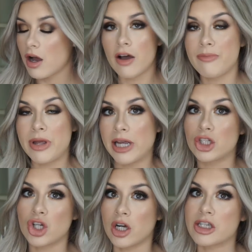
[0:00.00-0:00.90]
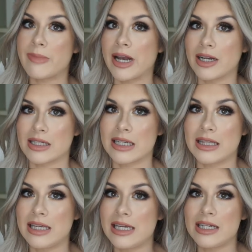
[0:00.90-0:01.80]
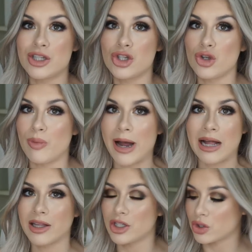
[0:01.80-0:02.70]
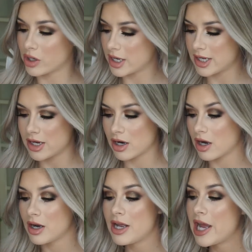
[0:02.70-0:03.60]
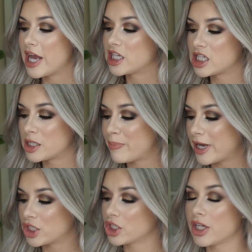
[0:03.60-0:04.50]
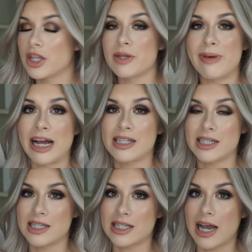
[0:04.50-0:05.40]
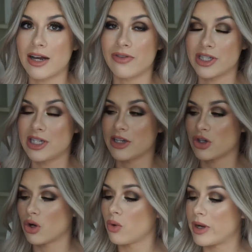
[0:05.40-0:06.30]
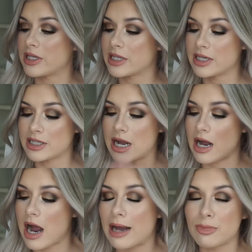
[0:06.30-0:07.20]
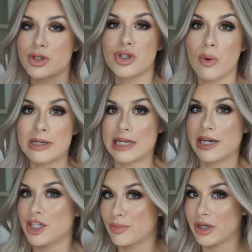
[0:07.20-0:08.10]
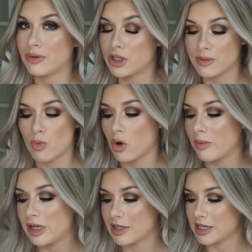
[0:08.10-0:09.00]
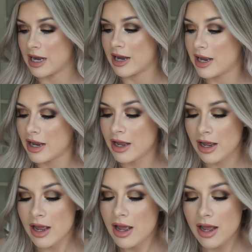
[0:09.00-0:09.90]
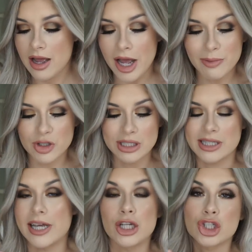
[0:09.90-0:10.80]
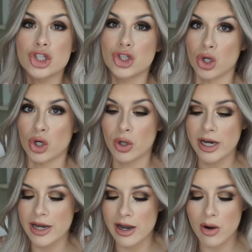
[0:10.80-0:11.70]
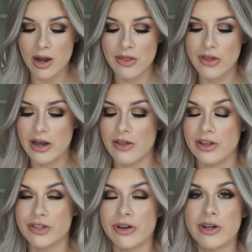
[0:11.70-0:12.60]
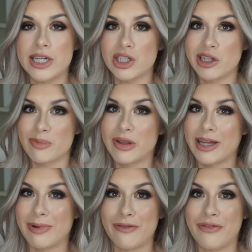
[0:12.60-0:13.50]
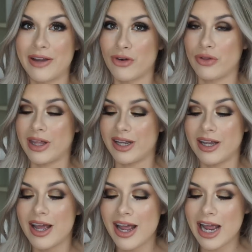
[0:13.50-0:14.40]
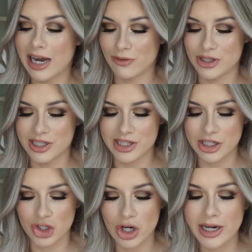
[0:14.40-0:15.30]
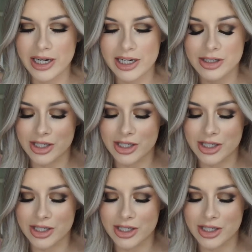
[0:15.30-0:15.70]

of BH Cosmetics. Like these two palettes right here, especially the mattes inside of this Desert Oasis. I'm so excited to play with this more because I am just like shook right now. And then this foundation has been like my favorite thing ever since I tried it.